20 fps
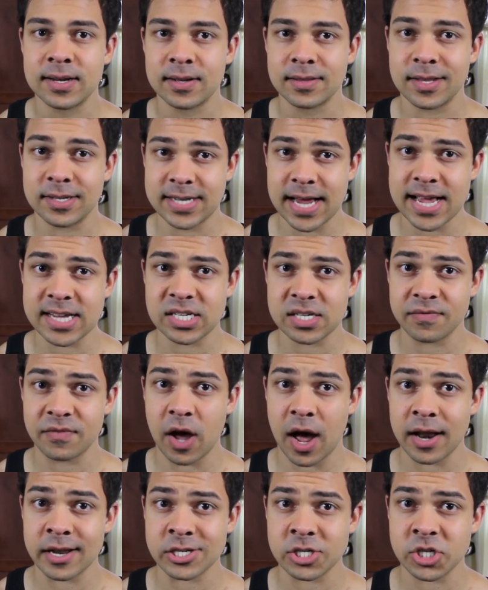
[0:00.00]
the taste of
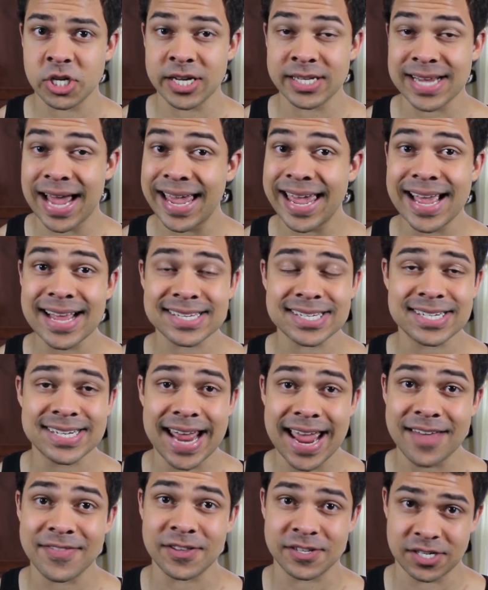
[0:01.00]
cottage cheese. I can't
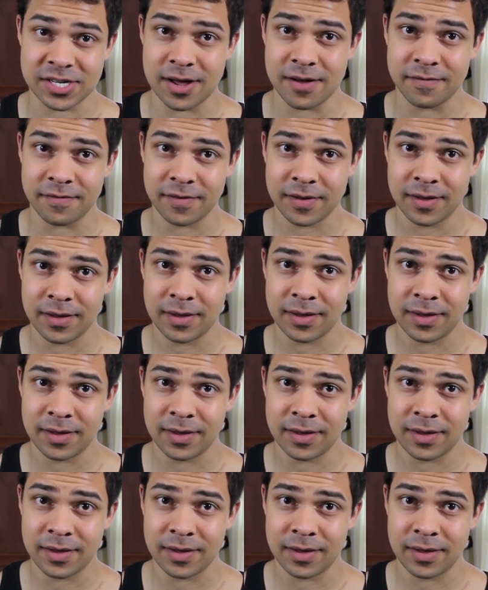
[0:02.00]
stand the stuff.